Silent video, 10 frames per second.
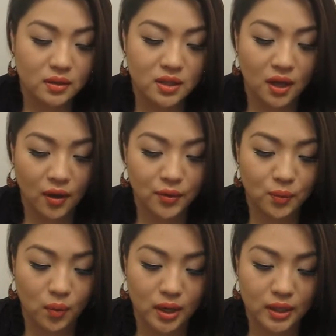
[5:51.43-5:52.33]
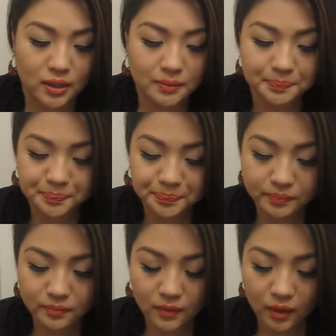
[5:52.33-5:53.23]
the other one
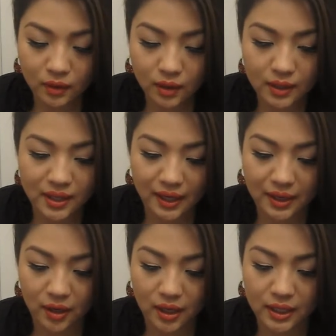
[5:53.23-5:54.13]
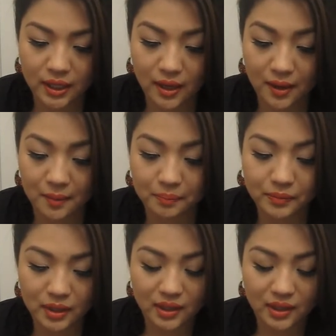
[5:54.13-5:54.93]
that I got um,